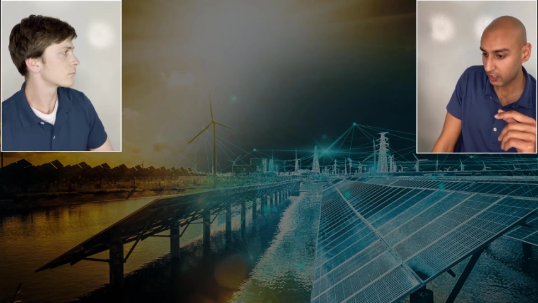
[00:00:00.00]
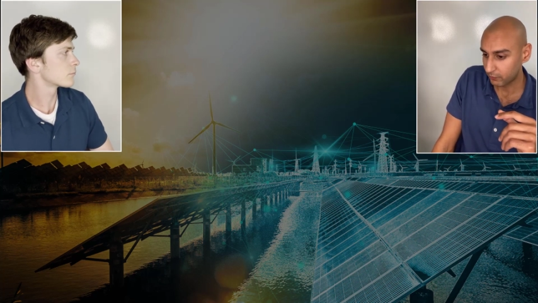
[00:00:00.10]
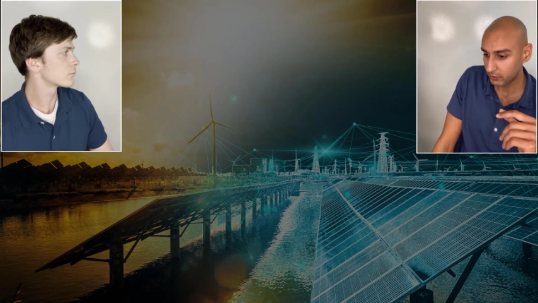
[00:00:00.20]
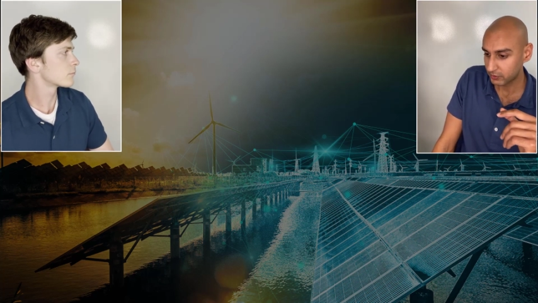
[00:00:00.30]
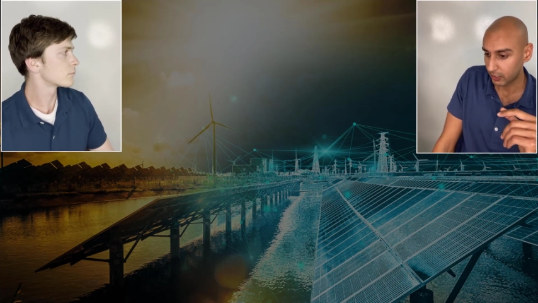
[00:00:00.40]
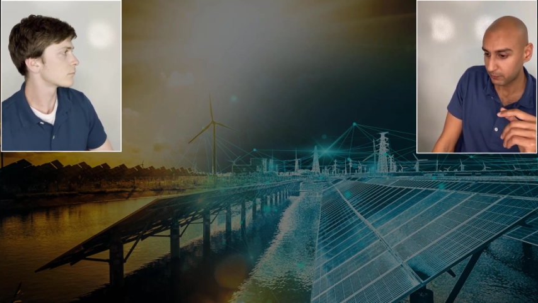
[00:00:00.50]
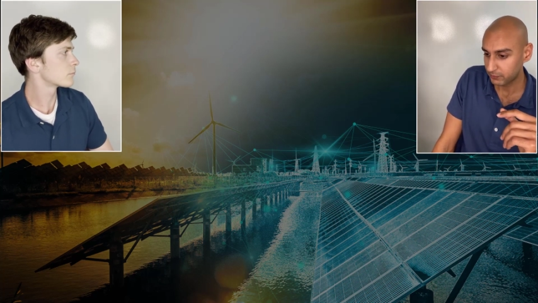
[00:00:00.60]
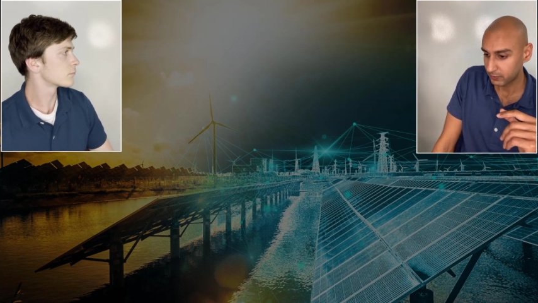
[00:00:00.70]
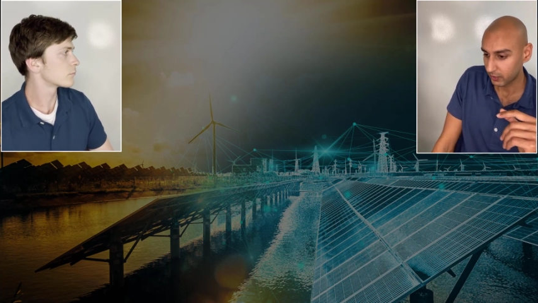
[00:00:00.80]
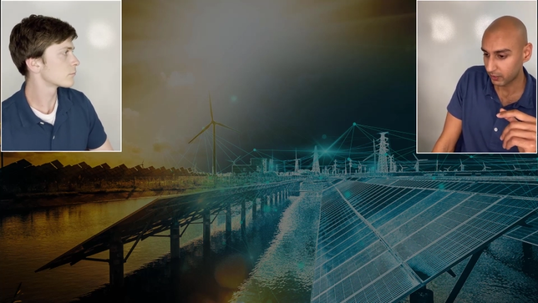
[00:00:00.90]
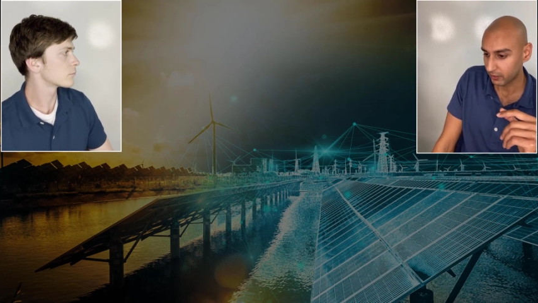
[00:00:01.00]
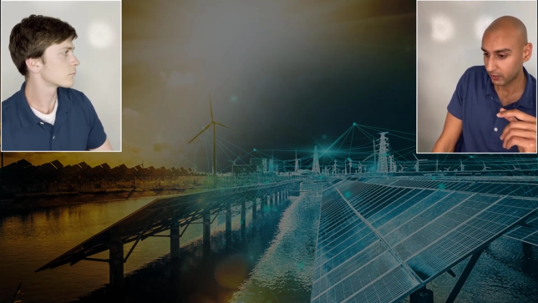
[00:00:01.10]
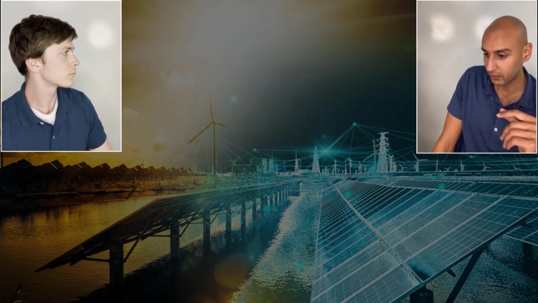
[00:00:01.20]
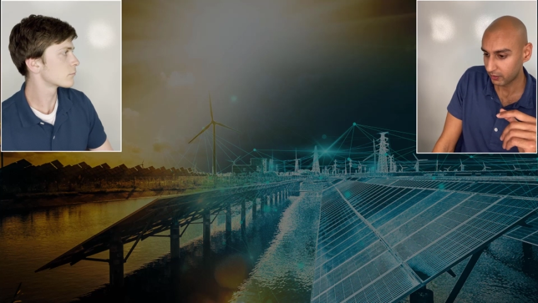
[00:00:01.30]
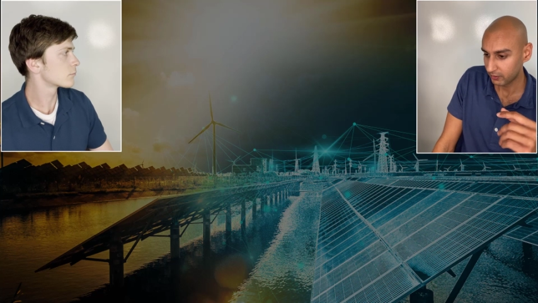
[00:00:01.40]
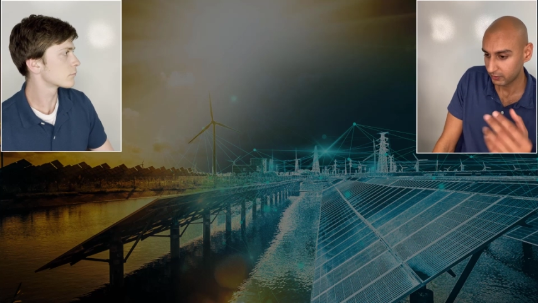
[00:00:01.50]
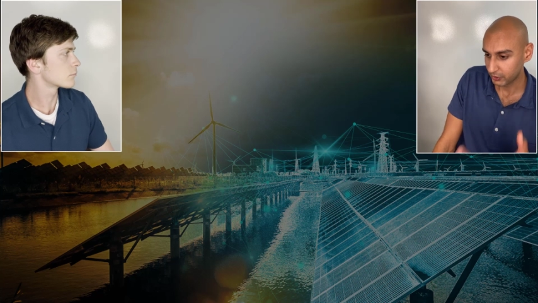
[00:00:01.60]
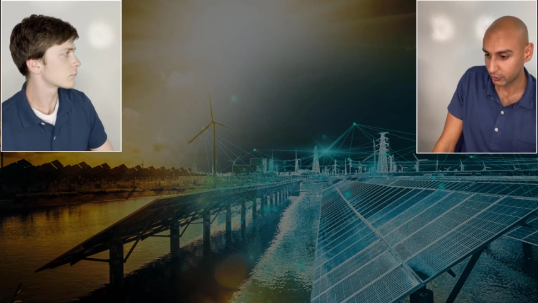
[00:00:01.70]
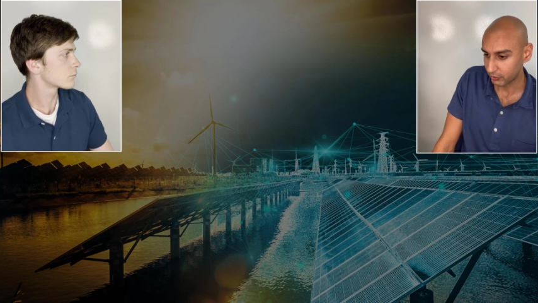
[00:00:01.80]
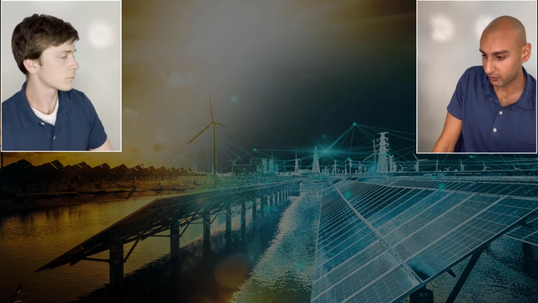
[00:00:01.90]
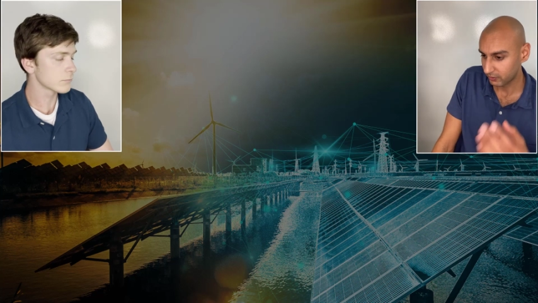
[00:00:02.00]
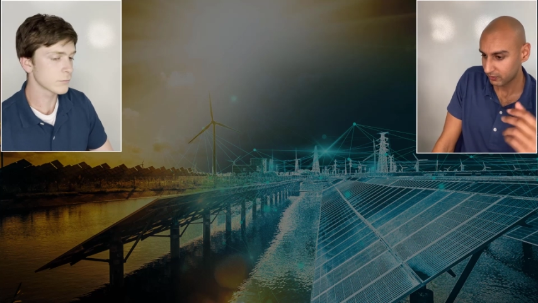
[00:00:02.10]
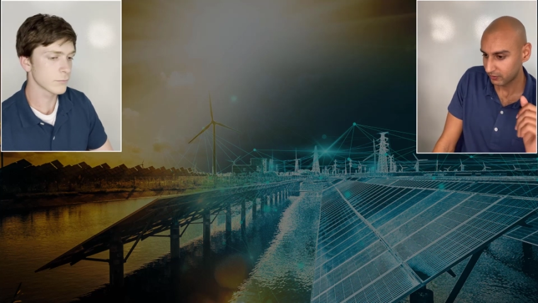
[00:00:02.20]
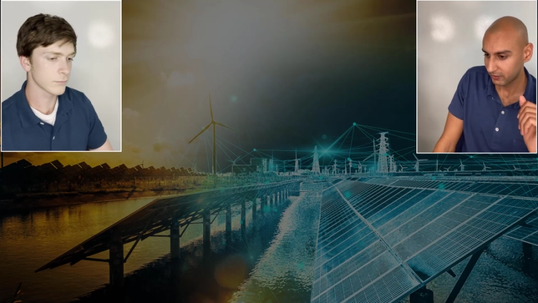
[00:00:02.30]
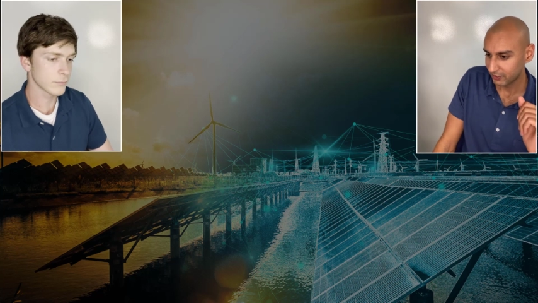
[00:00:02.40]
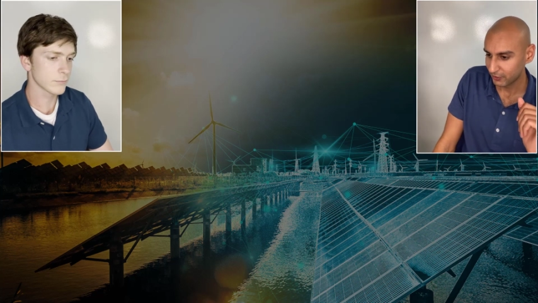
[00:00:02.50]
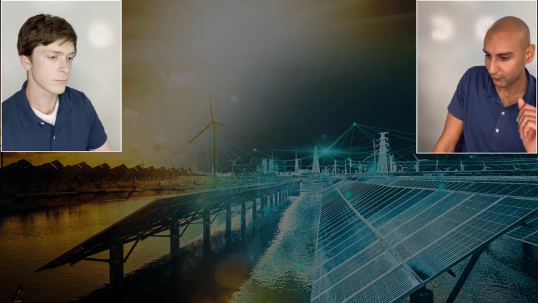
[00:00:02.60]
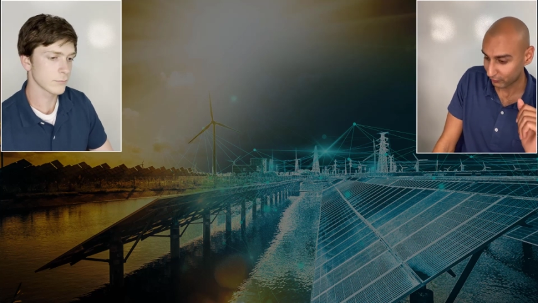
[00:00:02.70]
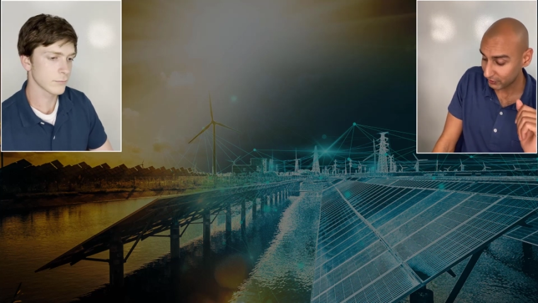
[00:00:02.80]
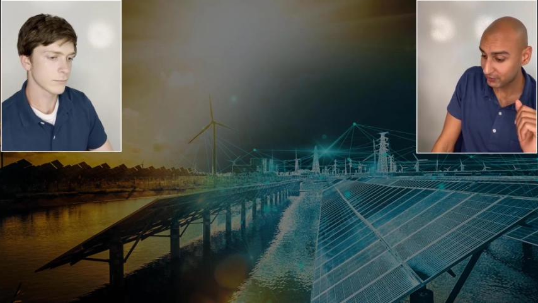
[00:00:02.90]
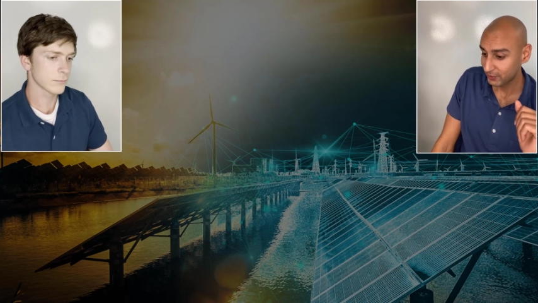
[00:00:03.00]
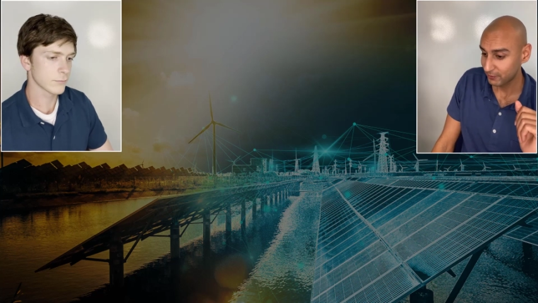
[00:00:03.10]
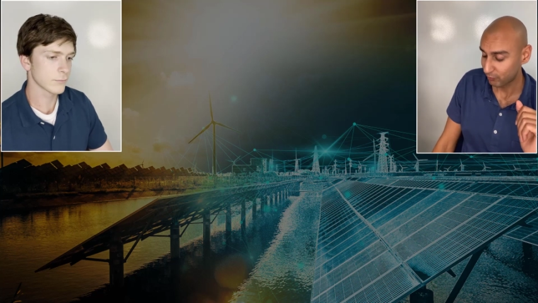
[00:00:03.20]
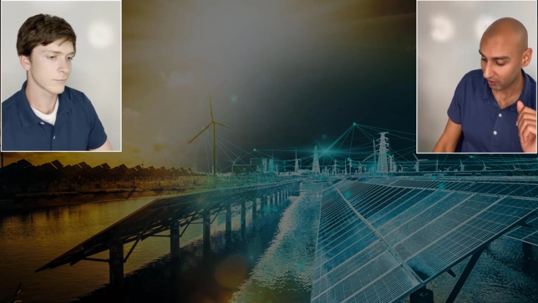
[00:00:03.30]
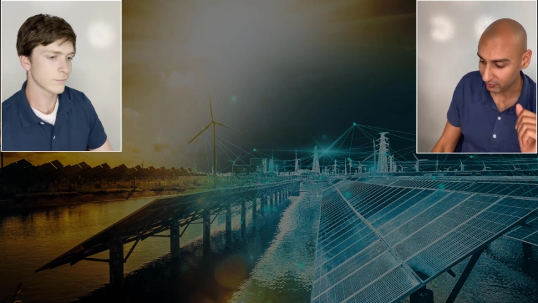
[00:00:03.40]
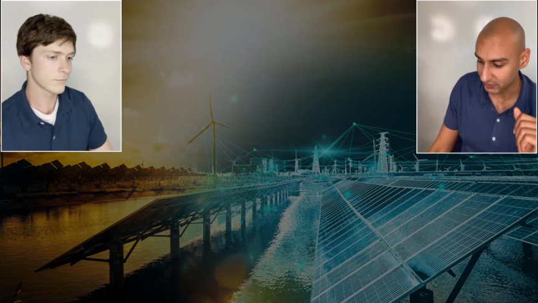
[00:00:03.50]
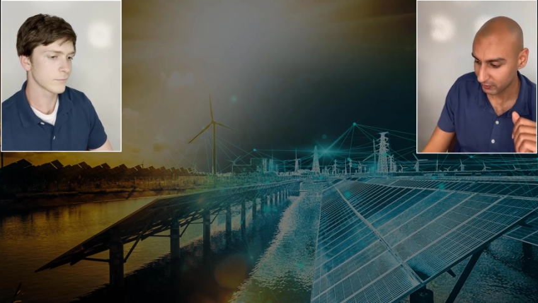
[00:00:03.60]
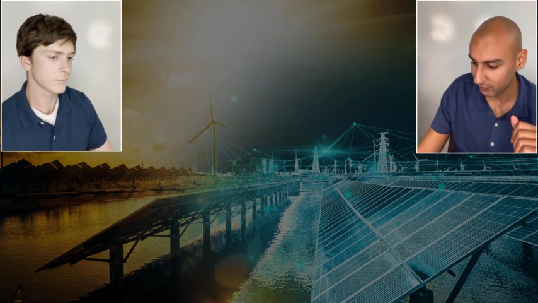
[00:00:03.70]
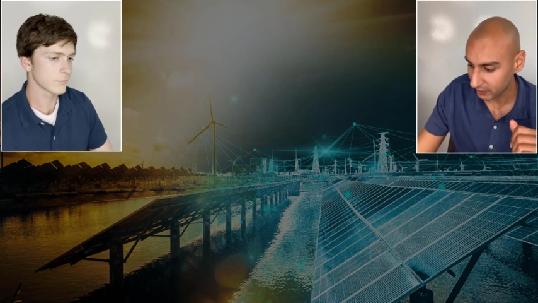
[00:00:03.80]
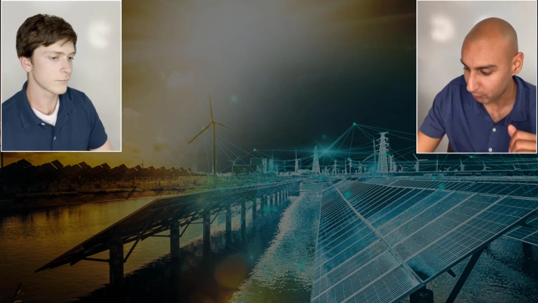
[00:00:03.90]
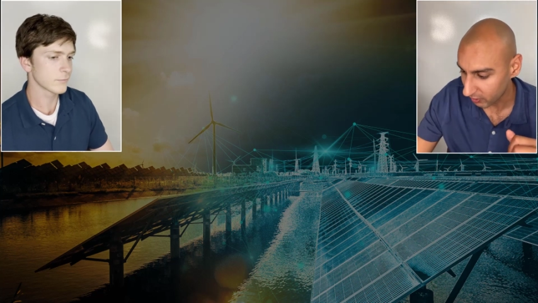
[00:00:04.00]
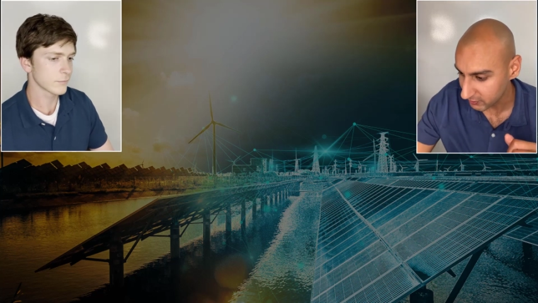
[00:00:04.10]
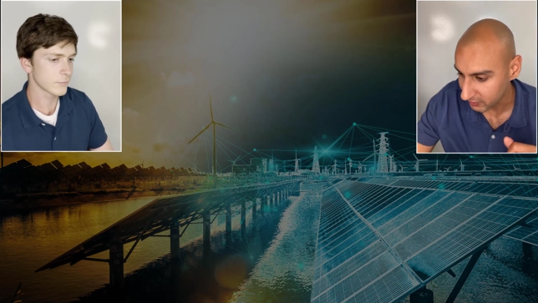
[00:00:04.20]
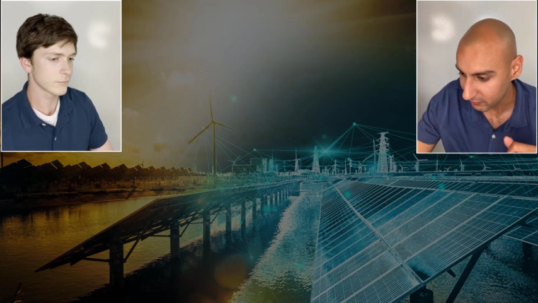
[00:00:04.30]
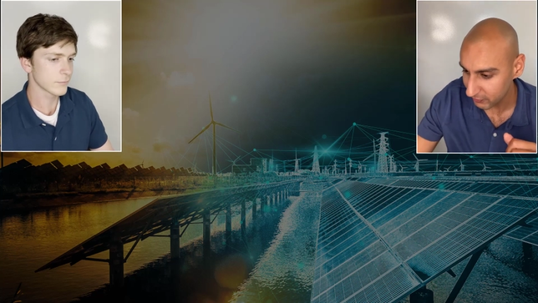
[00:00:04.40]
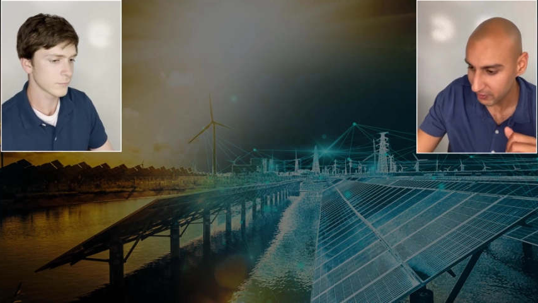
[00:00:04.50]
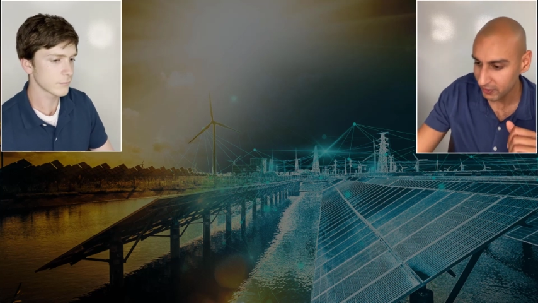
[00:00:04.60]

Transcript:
Speaker 1: covers up uh, your first project. Very impressive.